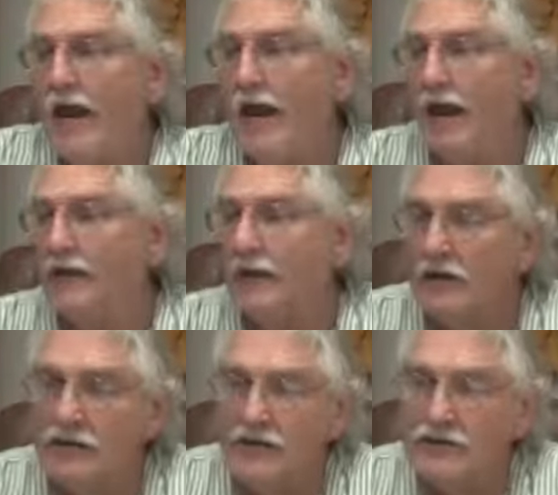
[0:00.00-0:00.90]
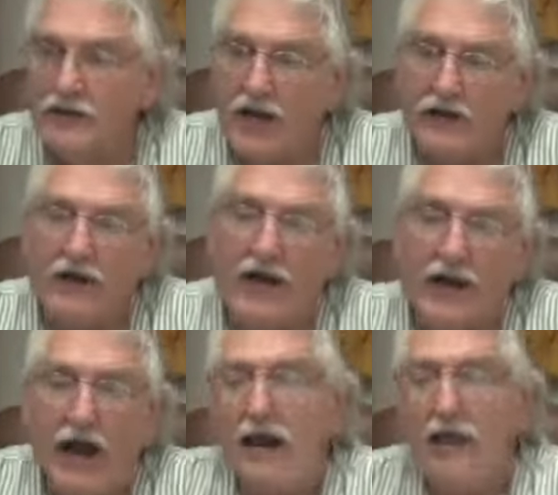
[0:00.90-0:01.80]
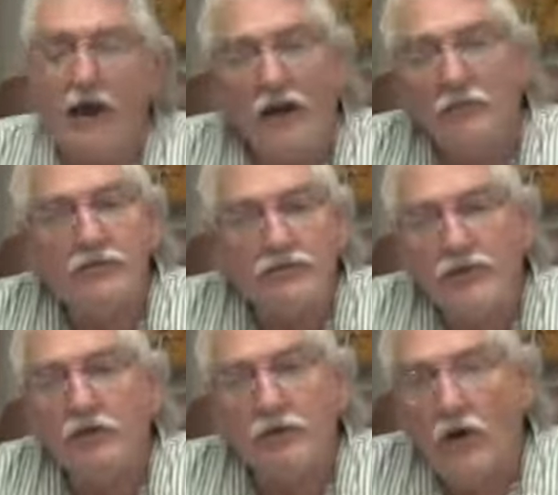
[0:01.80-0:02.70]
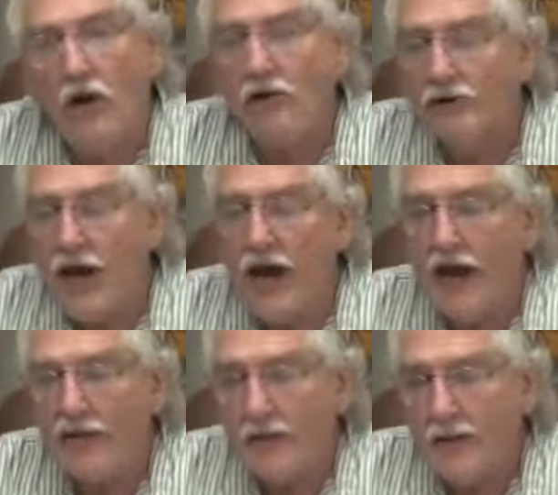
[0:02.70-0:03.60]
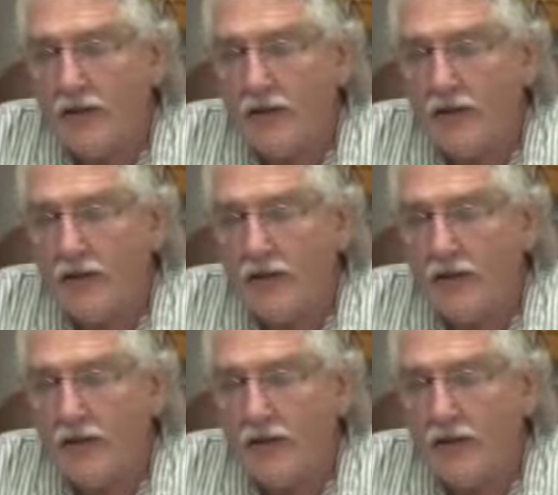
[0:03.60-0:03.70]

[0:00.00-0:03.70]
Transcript: And let's say that out of that 100% raw diet,